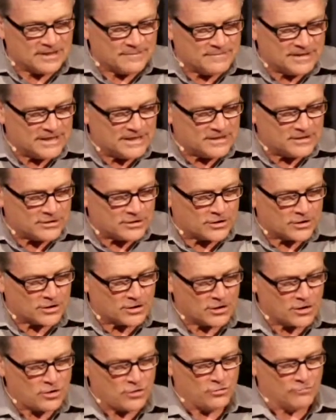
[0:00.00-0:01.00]
him into
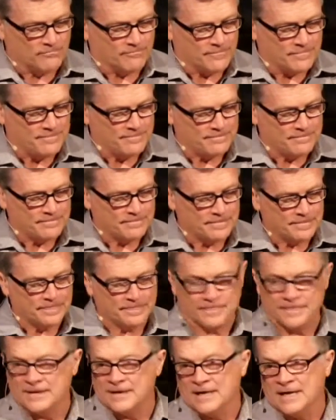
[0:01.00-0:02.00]
her home.
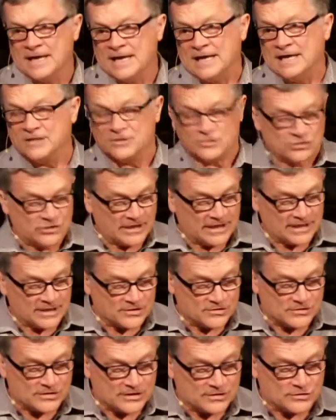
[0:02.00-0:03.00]
And she had
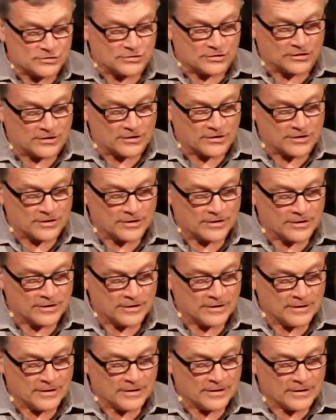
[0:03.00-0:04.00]
a sister
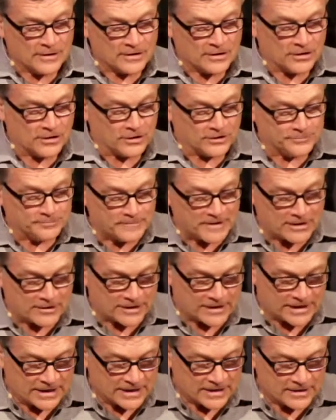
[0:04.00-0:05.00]
called
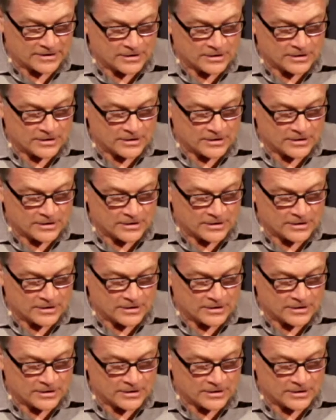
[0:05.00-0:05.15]
Mary,